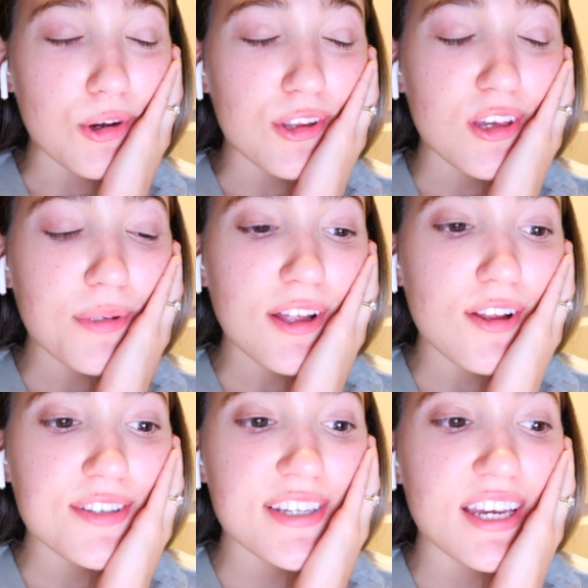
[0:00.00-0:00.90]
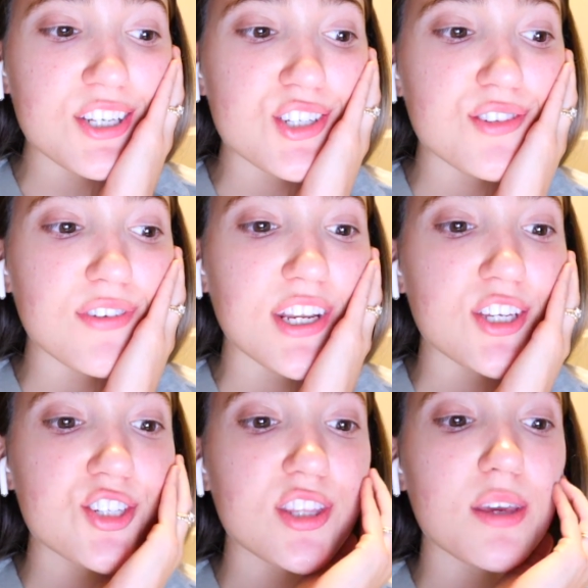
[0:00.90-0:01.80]
Currently in my closet. I just
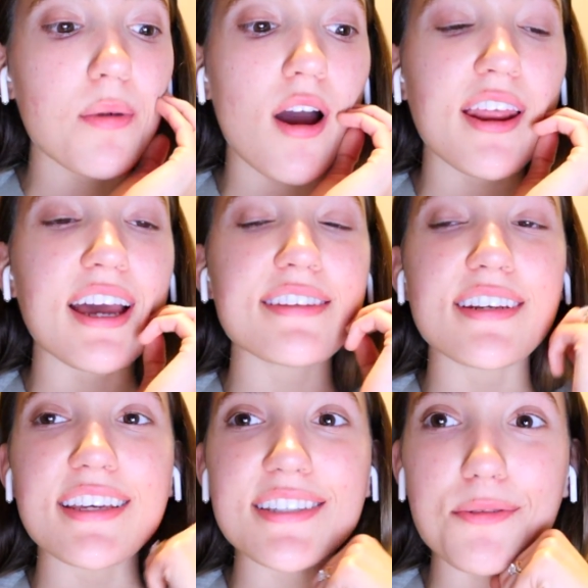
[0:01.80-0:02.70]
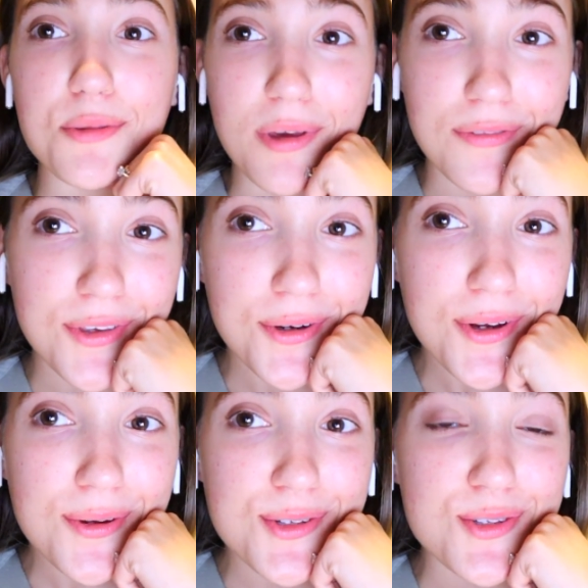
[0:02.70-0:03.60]
finished the podcast that I did with my
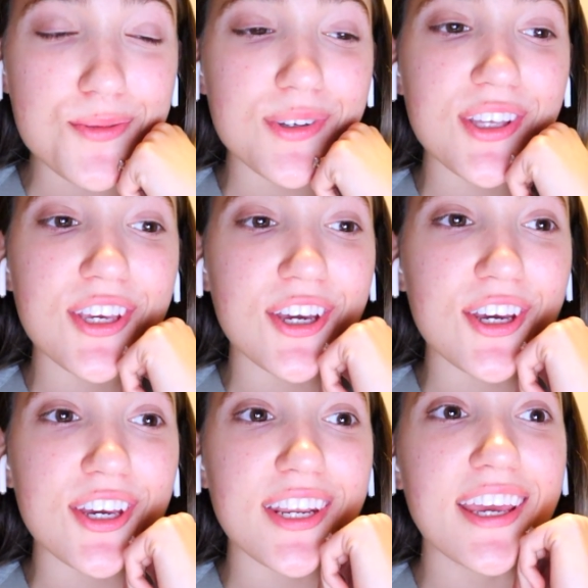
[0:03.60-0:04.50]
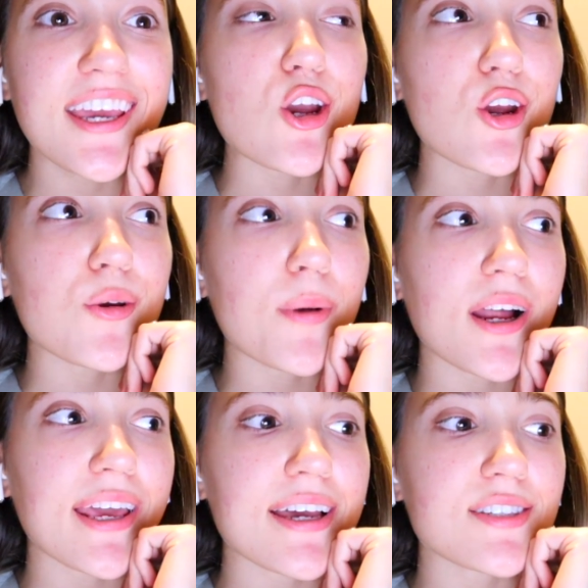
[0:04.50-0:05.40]
viewer, which is really good. Her
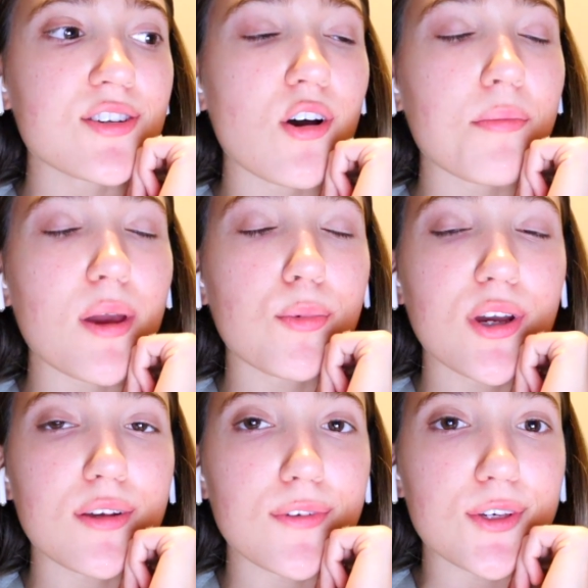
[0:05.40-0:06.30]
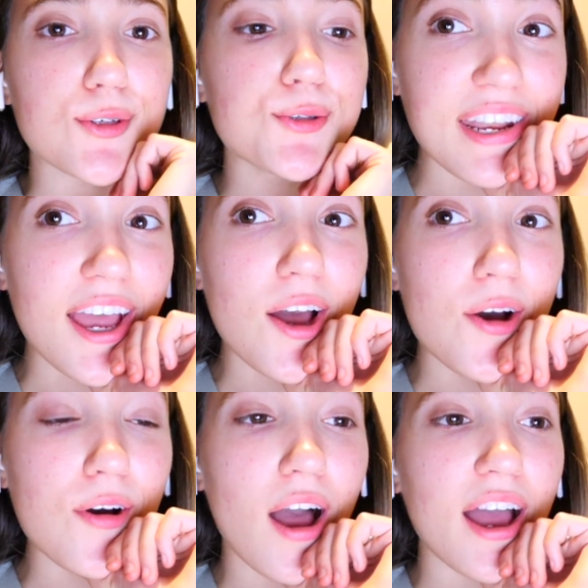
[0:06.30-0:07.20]
podcast is called My Point of View. But
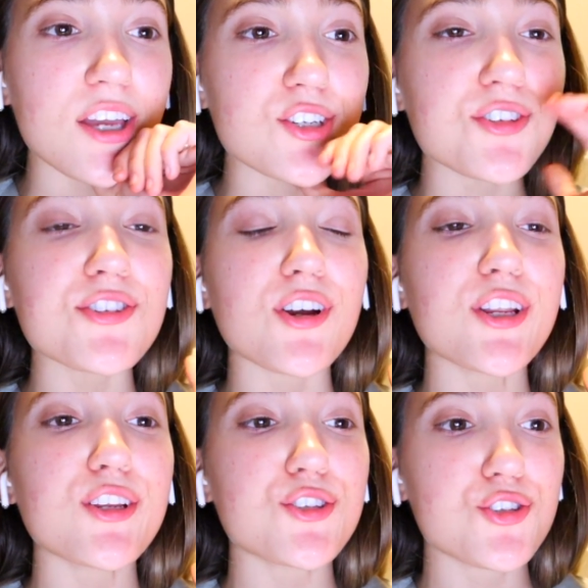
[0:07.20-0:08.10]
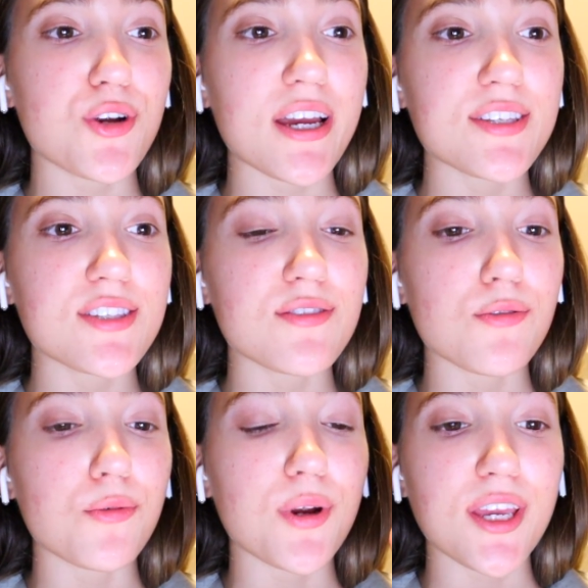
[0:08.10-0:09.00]
now I just started stress
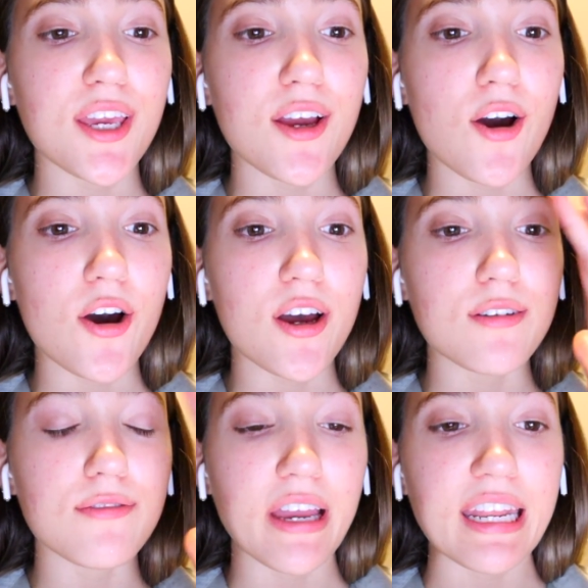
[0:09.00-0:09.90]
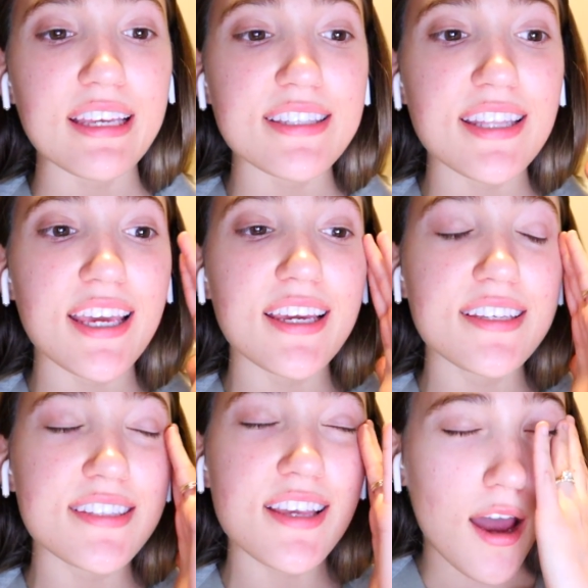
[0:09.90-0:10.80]
working on finance
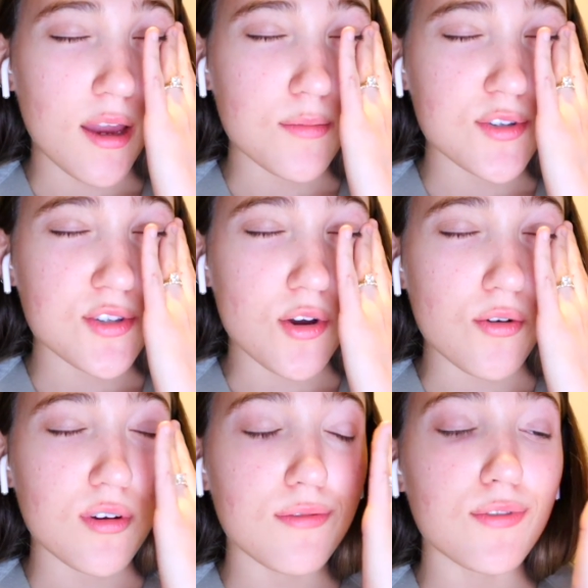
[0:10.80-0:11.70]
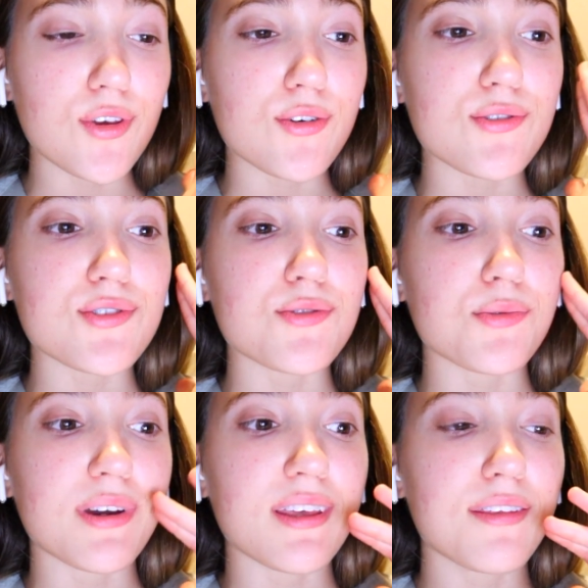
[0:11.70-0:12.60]
things. I'm so confused
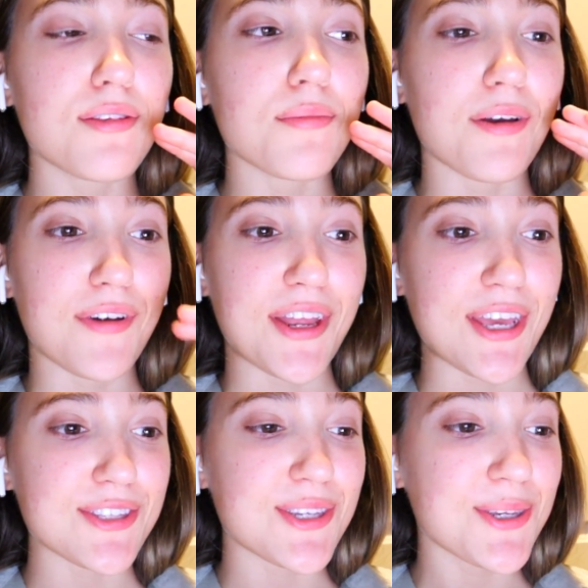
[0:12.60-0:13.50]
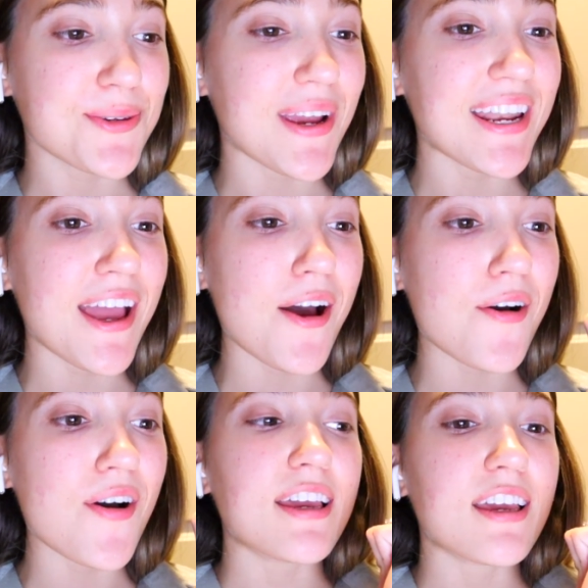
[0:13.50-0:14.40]
with my finances right
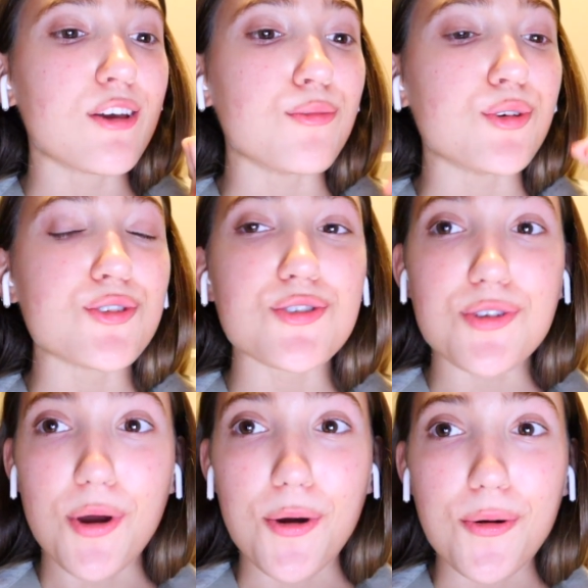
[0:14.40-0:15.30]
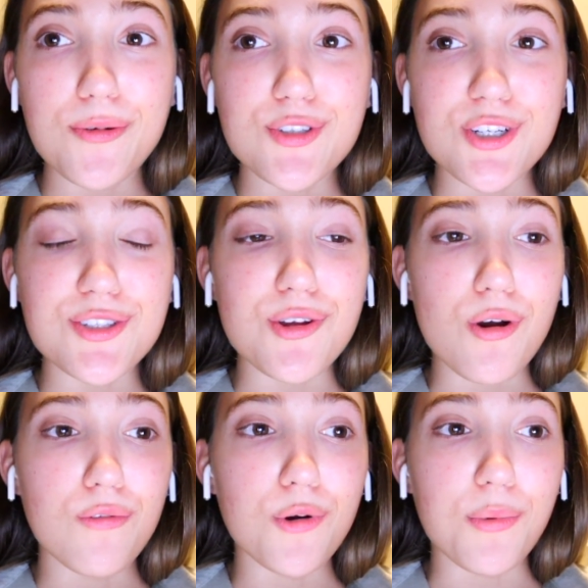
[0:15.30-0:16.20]
now. I'm so just
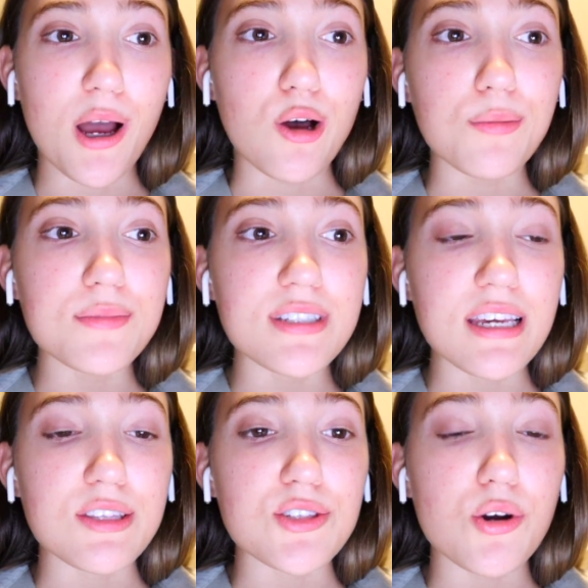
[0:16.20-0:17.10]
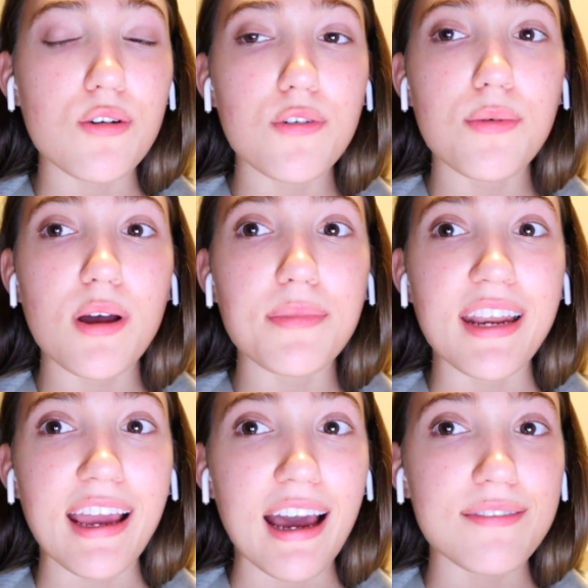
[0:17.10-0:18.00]
overwhelmed and so overwhelmed
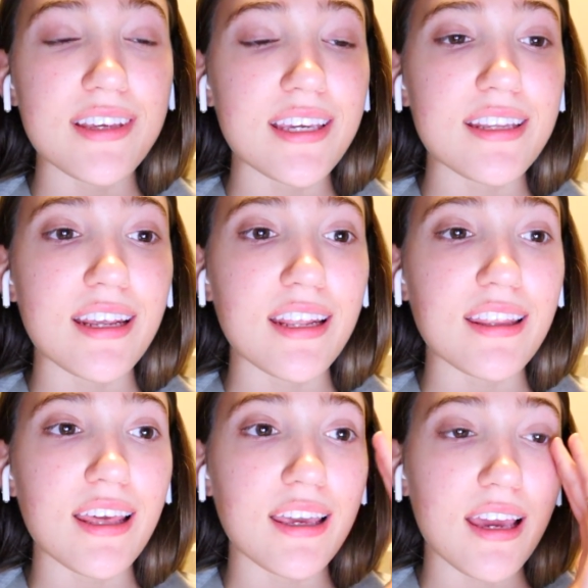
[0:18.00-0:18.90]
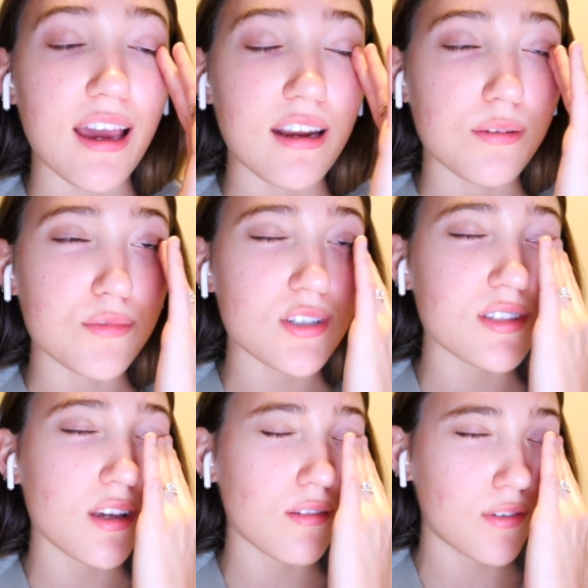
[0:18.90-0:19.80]
that I haven't eaten anything yet, and I'm
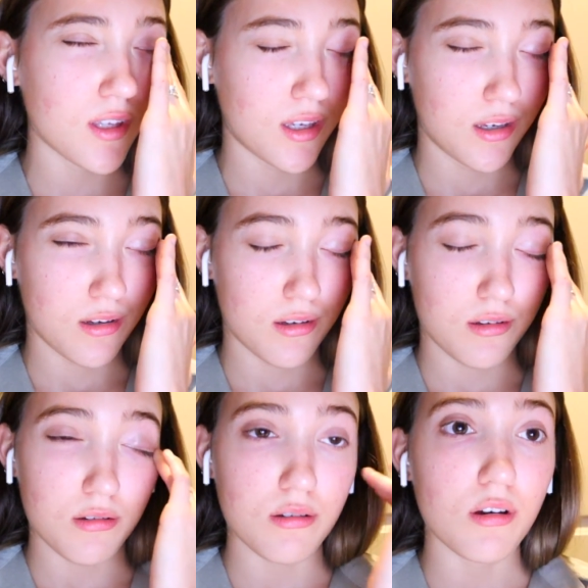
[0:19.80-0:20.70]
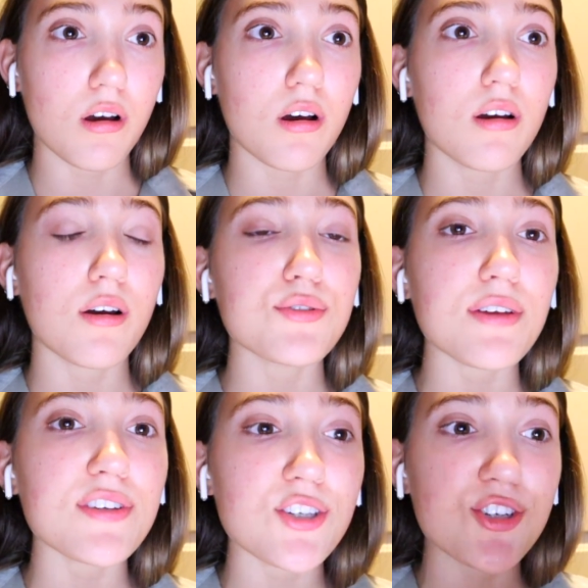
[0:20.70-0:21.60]
just like feeling, oh, I was
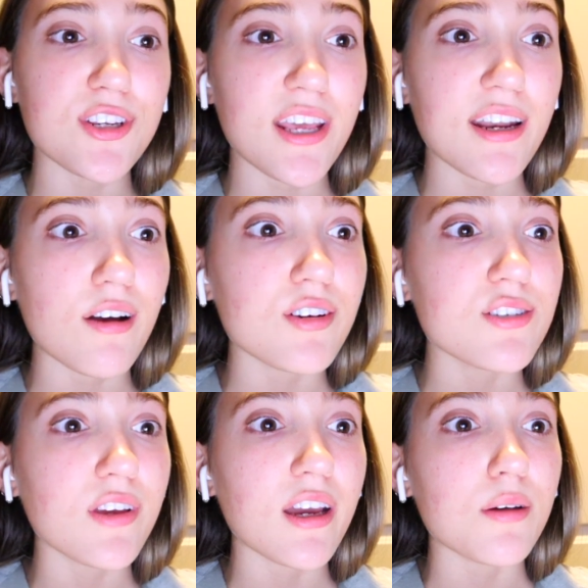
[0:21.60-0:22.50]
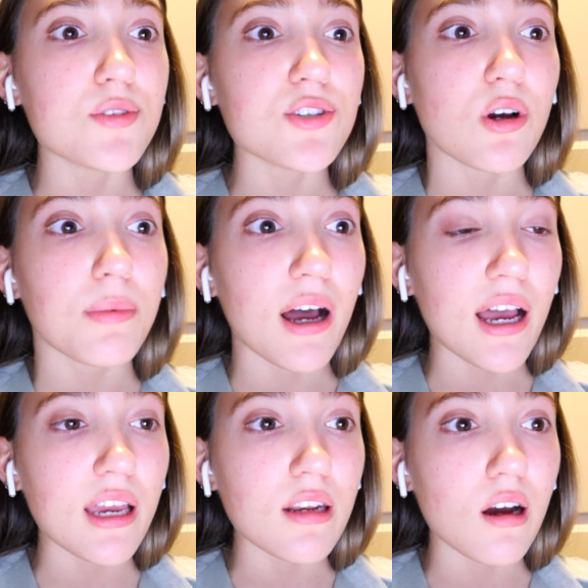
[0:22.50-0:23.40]
having such a good day. Now I just feel like I'm so
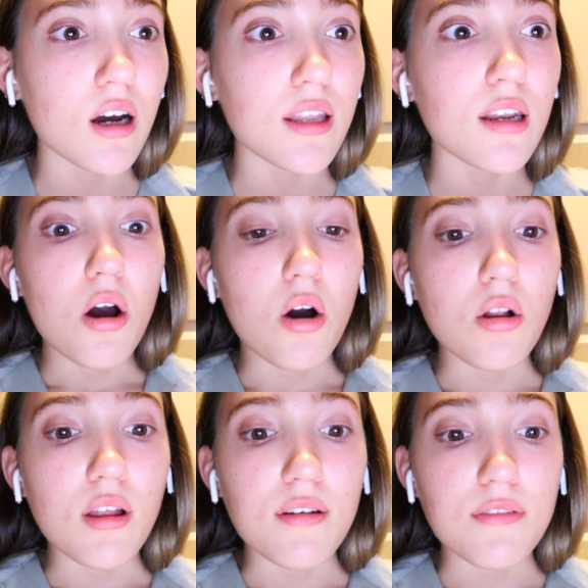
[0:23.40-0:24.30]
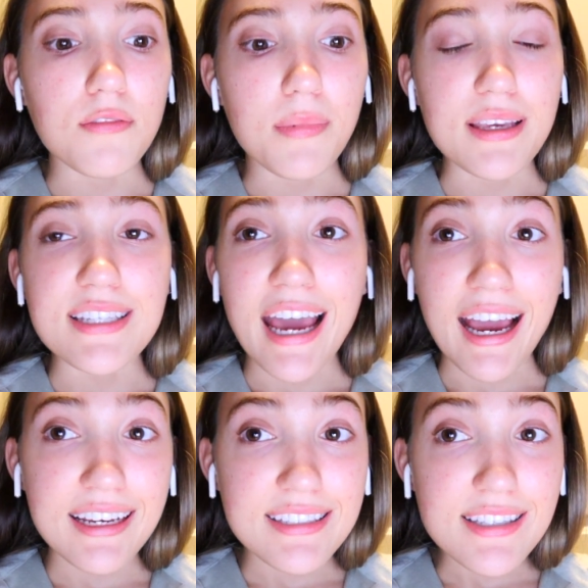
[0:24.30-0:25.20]
behind on all of my
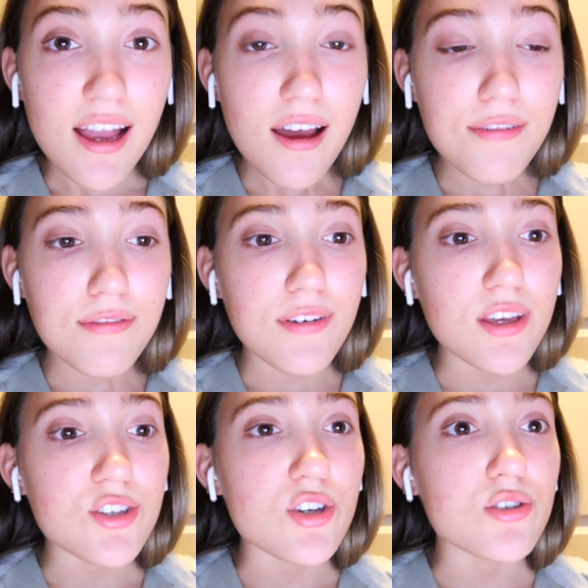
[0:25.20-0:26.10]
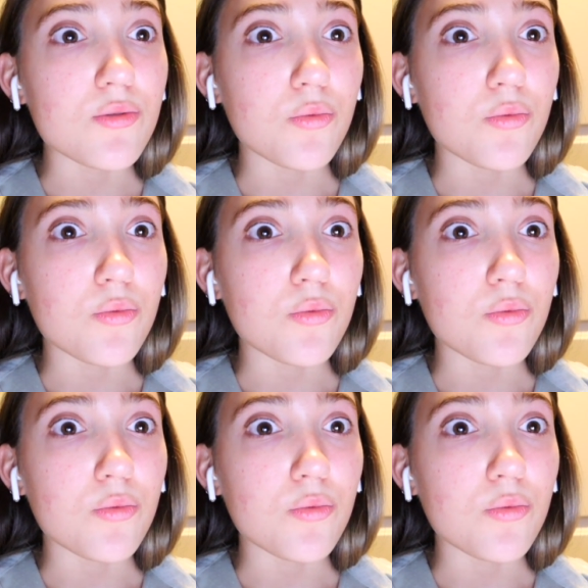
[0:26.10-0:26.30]
tax stuff. It's just